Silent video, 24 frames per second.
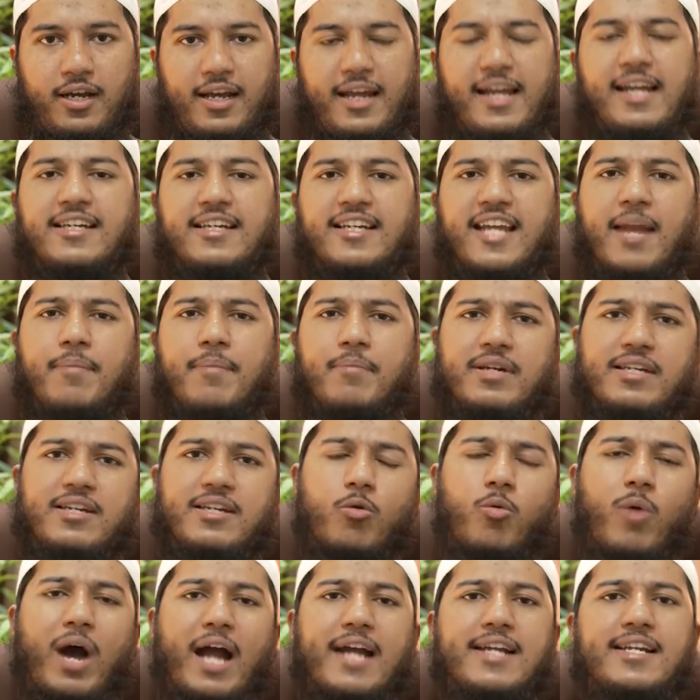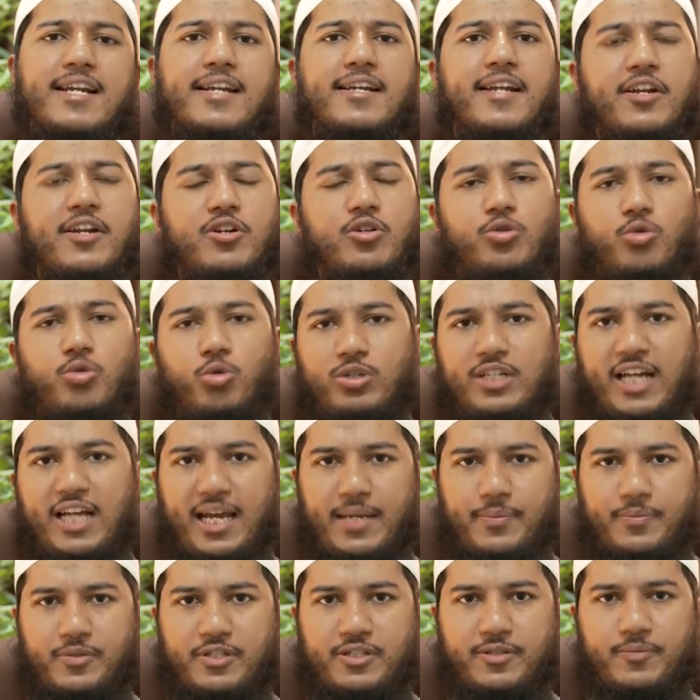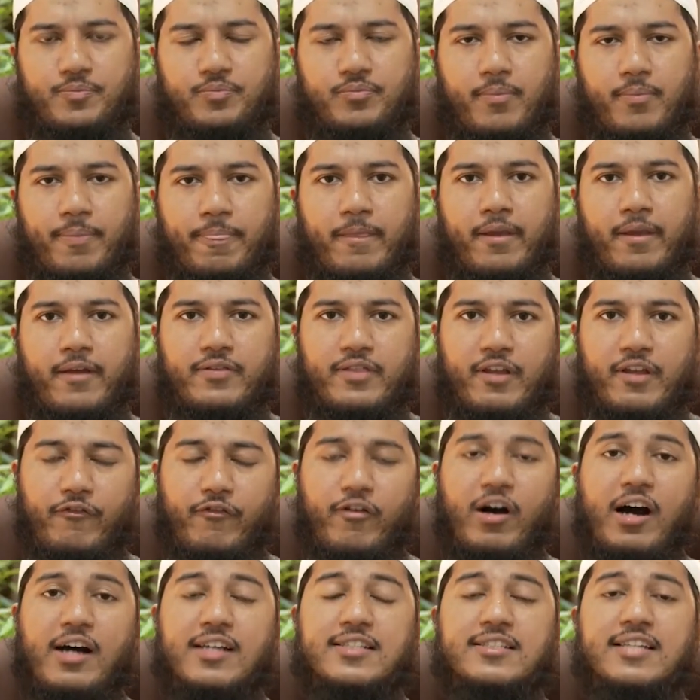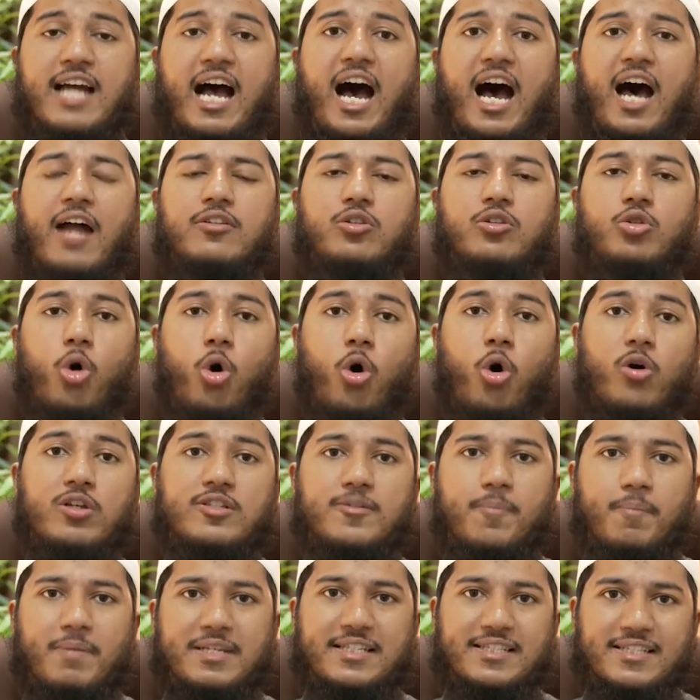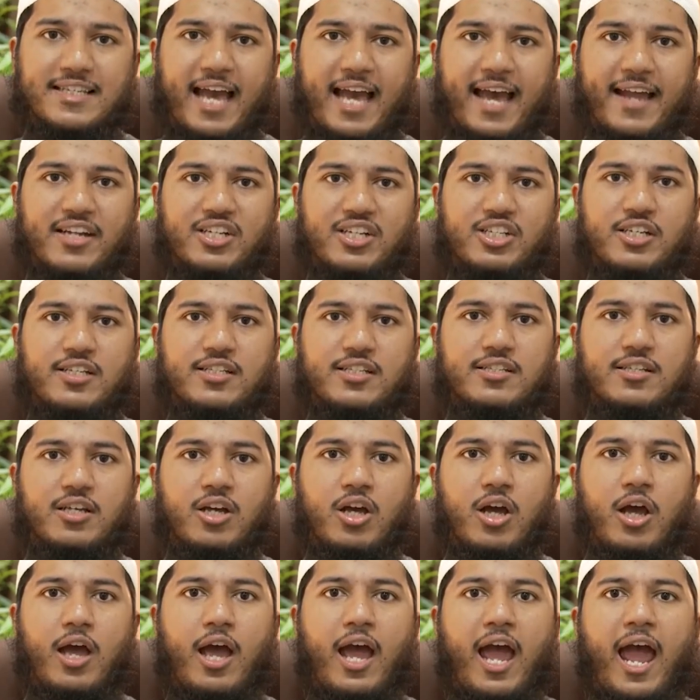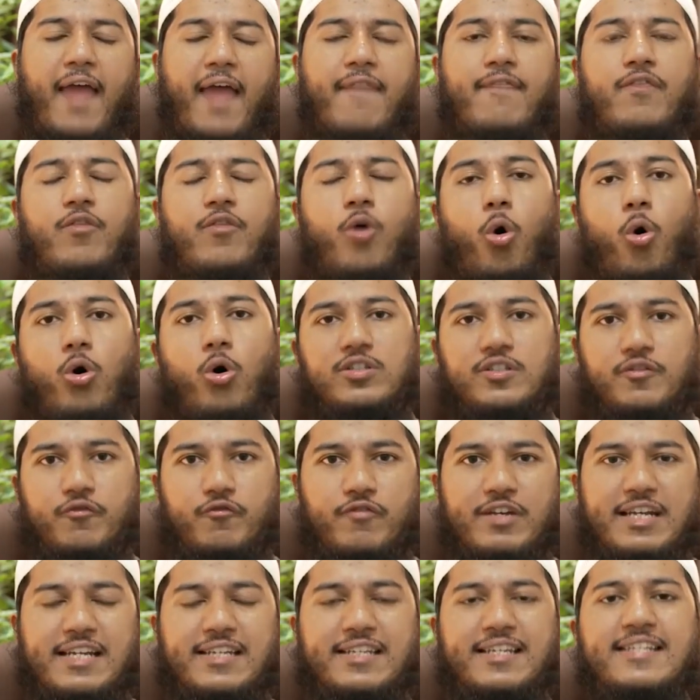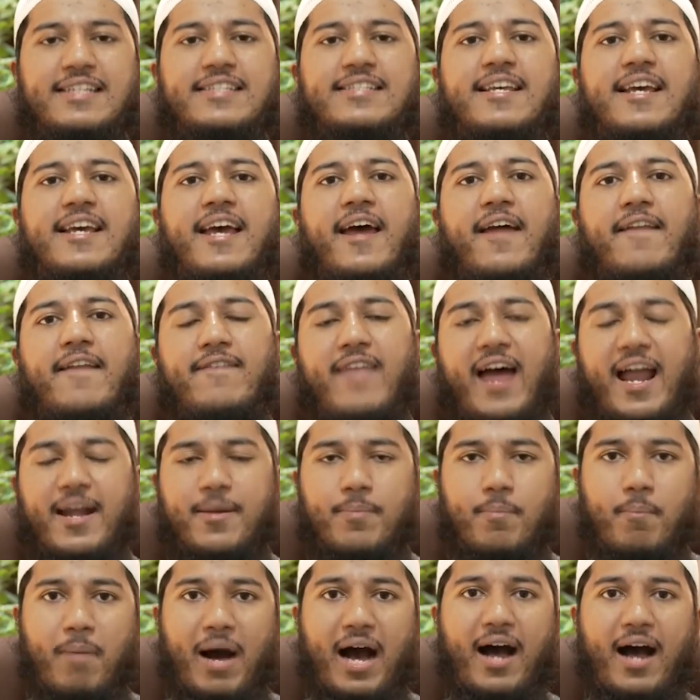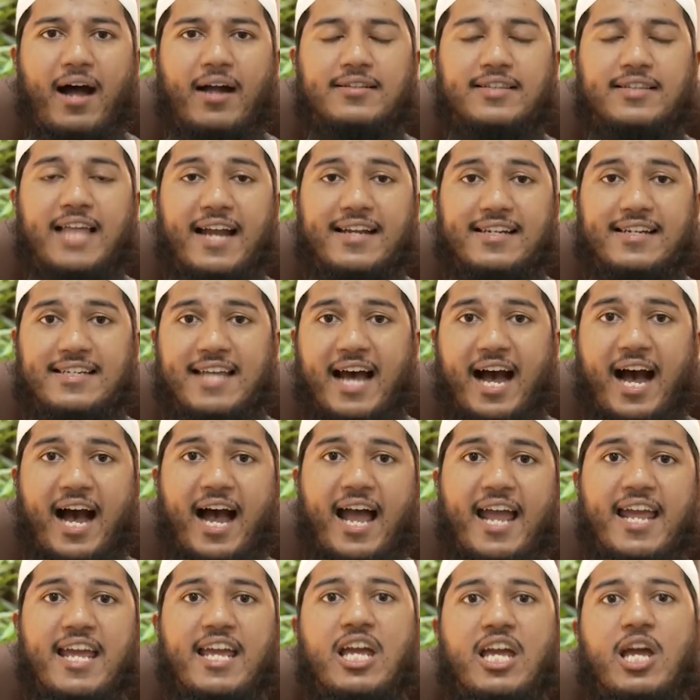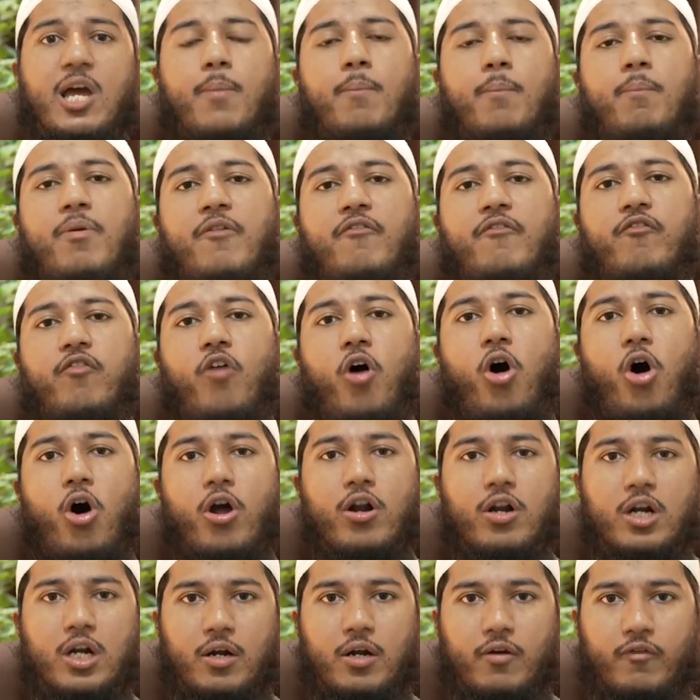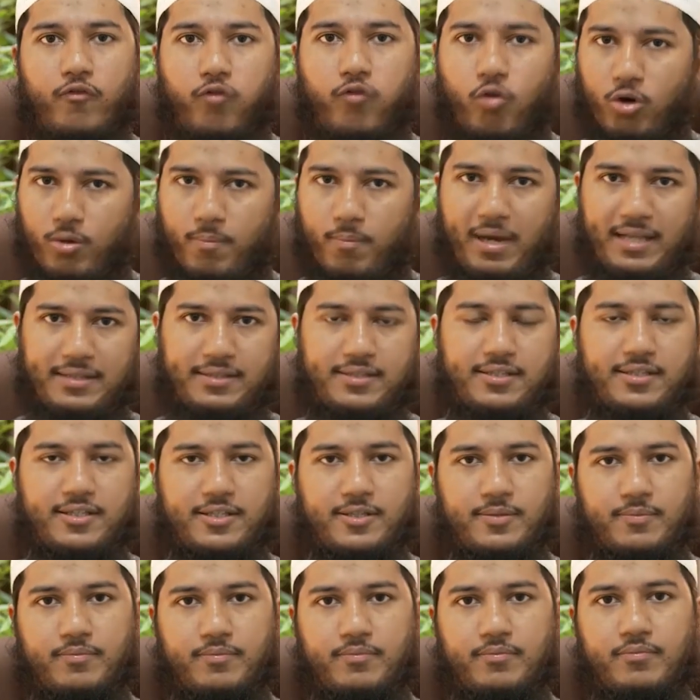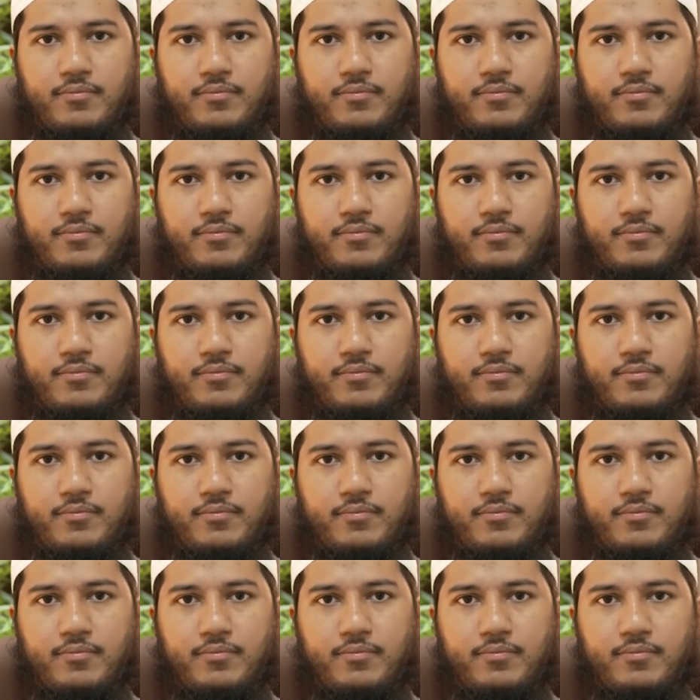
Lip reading: It can be divided into two types. The first are those miscarriages and those fetuses that die before 4 months.